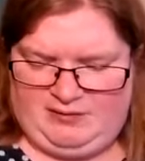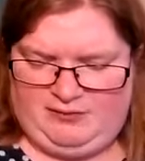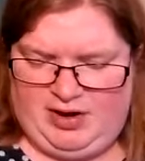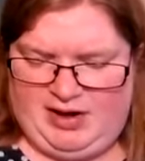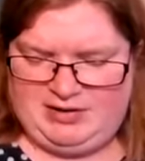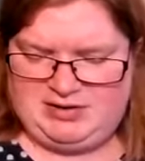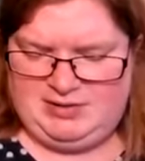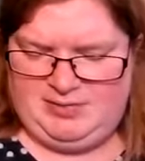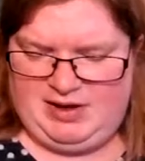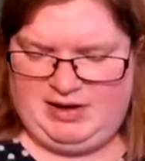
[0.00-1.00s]
I've not
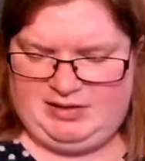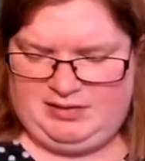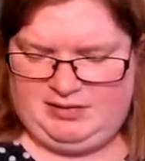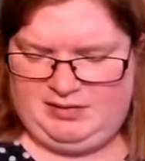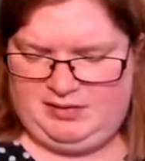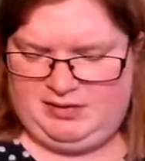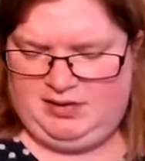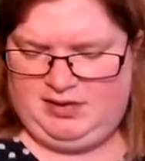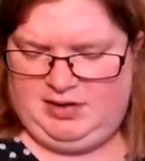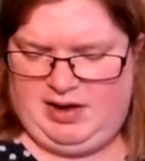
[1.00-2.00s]
actually been
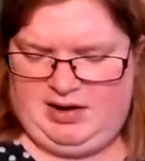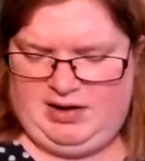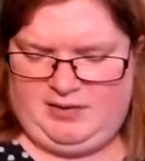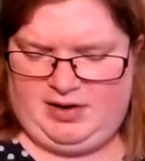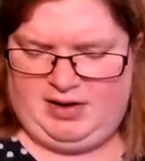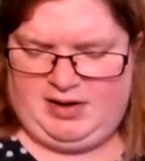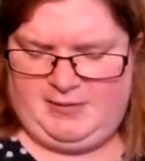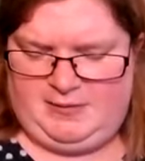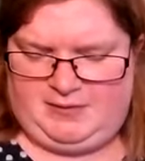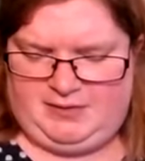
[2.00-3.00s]
anywhere
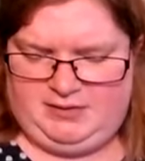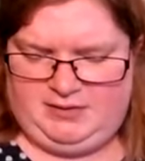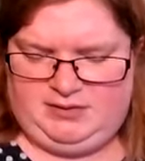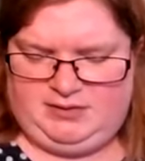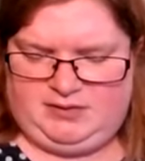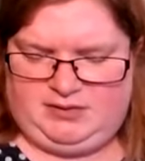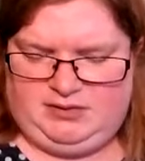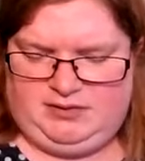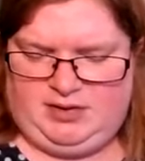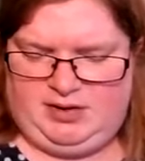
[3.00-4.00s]
yet
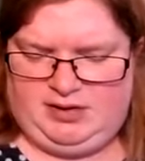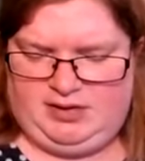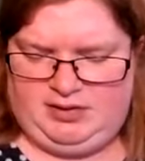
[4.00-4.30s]
to